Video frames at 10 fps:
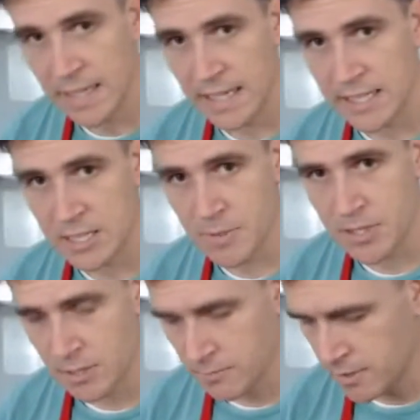and some
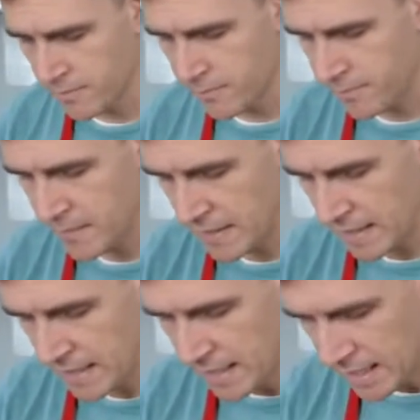cinnamon.
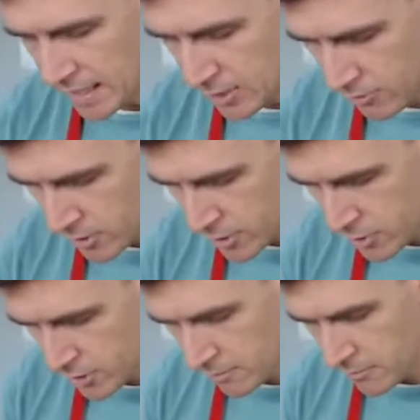And then we've got
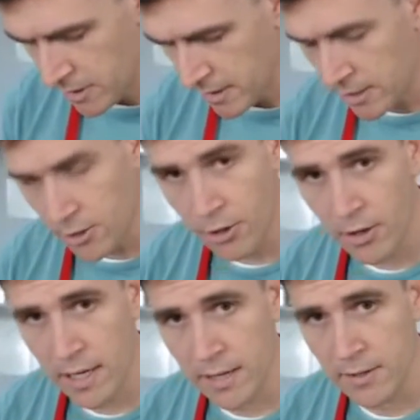cucumber and
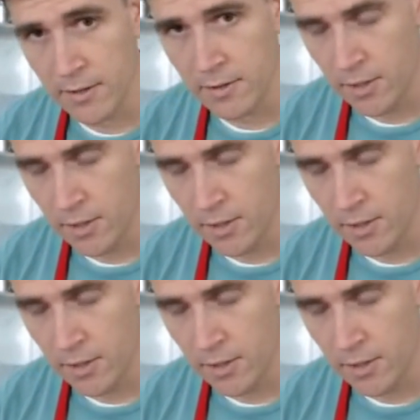coriander.